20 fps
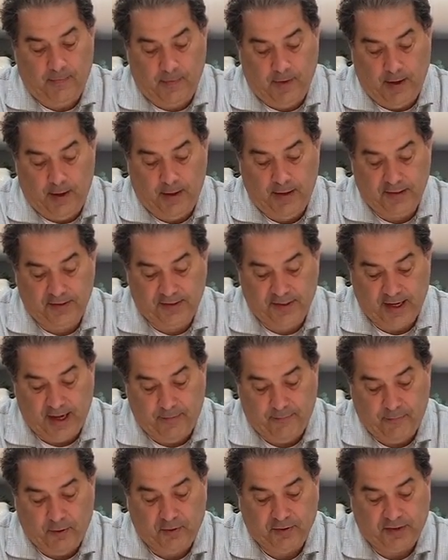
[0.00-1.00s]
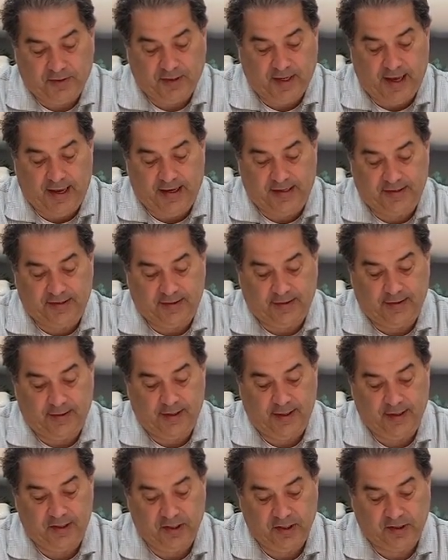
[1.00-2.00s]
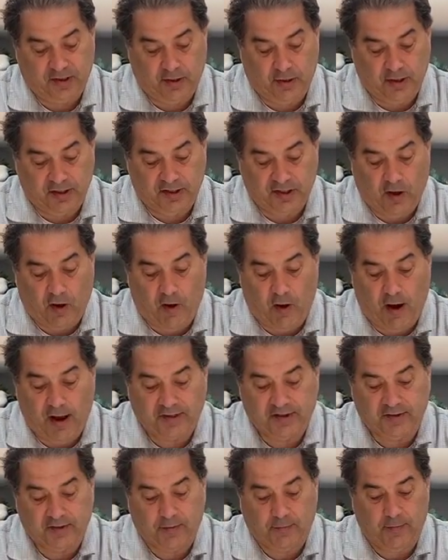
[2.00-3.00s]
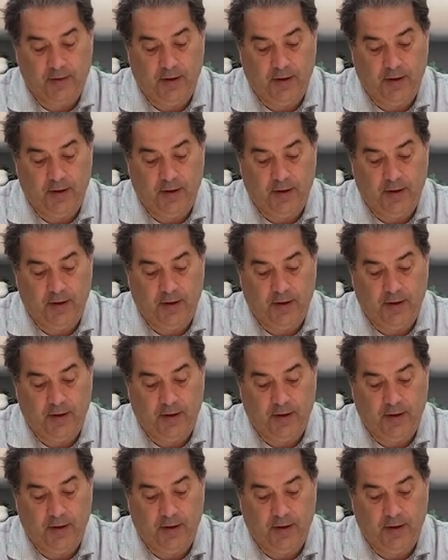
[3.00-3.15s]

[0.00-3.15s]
You can see I got both sides, and it just looks awesome.